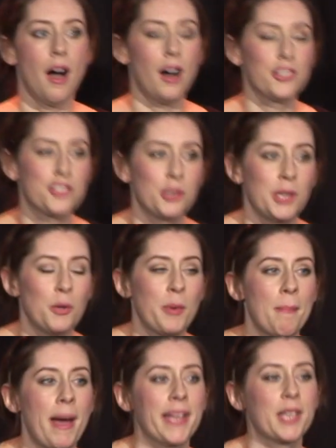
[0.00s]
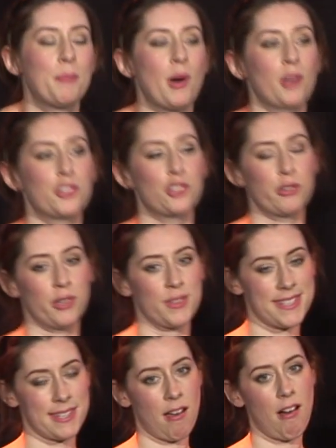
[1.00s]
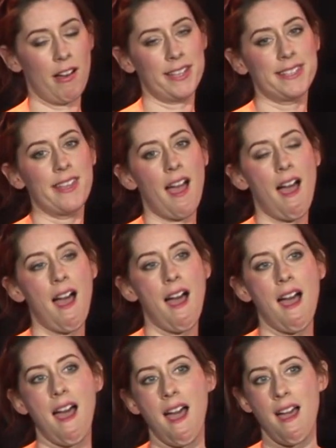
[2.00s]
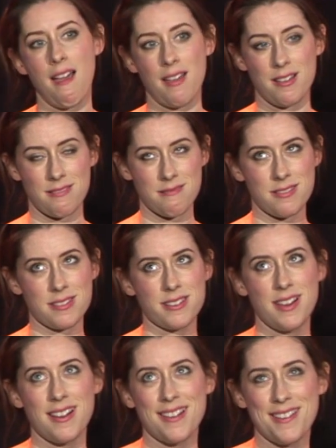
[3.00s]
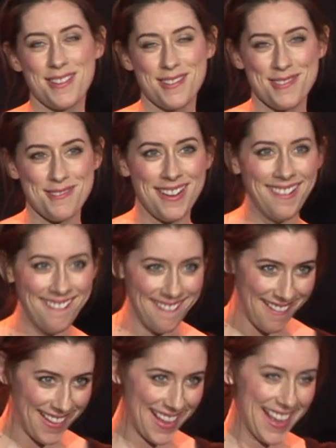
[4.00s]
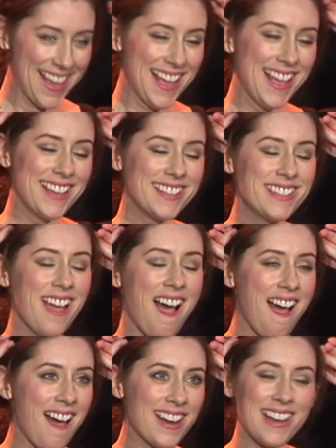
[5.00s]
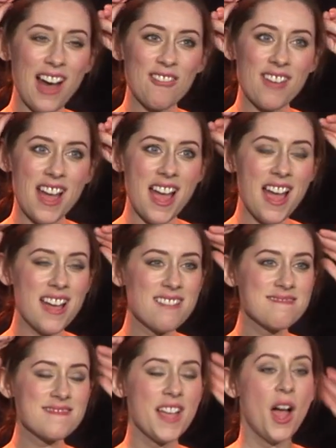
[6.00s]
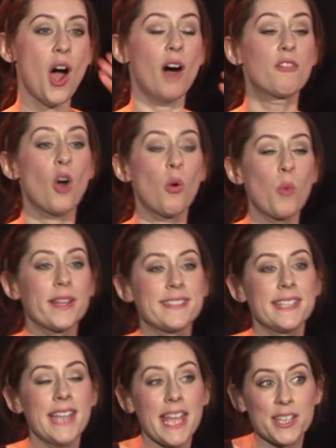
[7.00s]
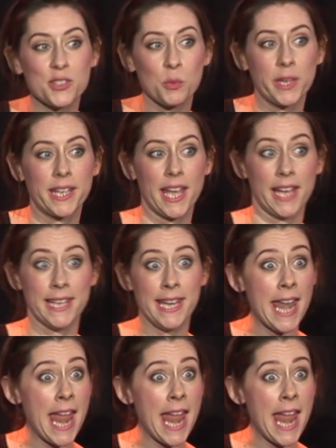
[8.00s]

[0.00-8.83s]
I'll do a little bit of makeup artistry on the side, yeah. I know. Yeah, I love it. I've got a wedding next weekend.